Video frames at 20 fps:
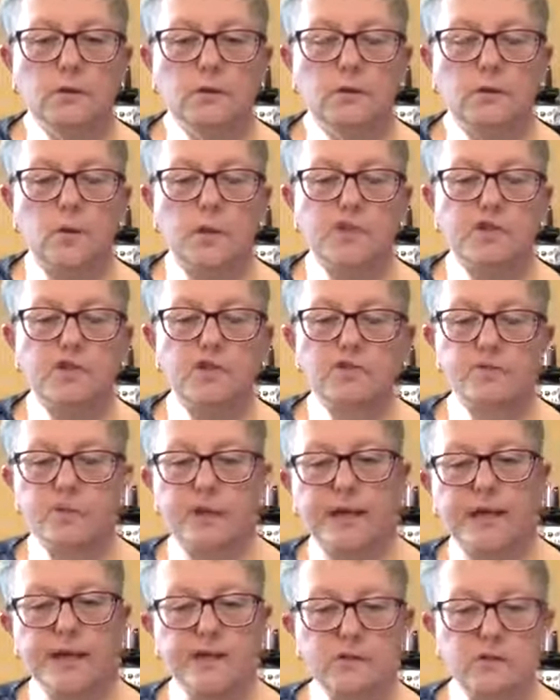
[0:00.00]
once you've
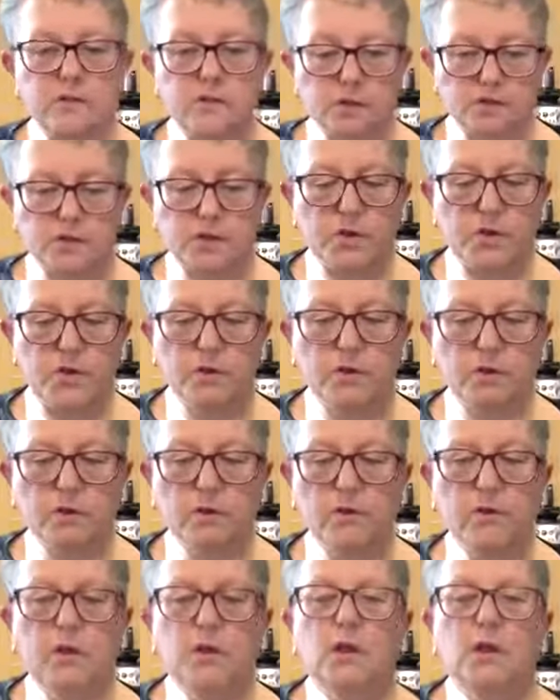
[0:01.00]
made your dough,
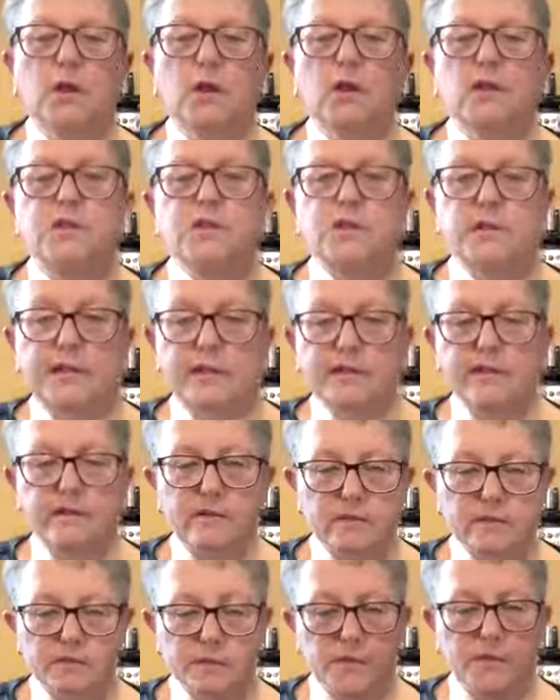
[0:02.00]
to let it
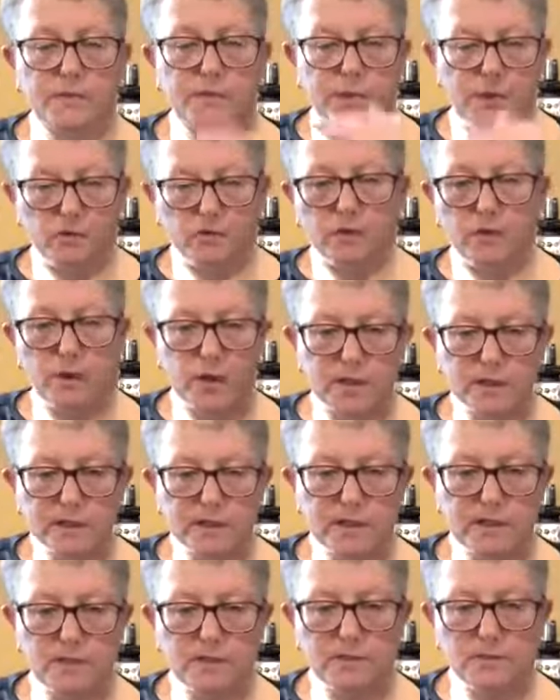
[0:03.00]
do its bulk
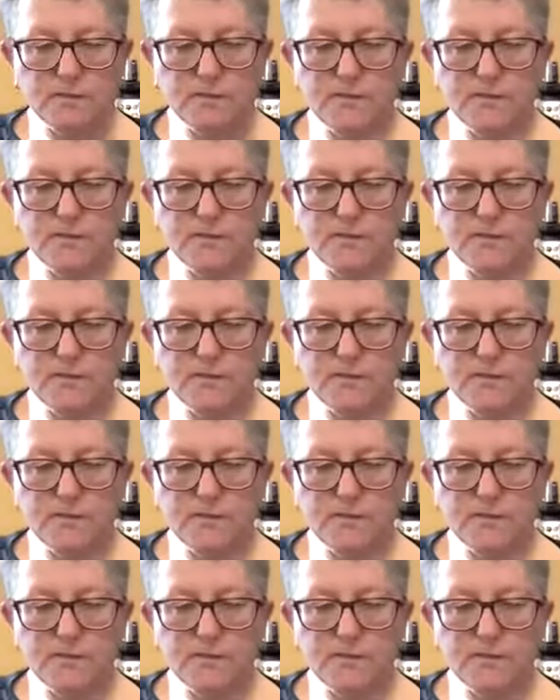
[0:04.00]
rise.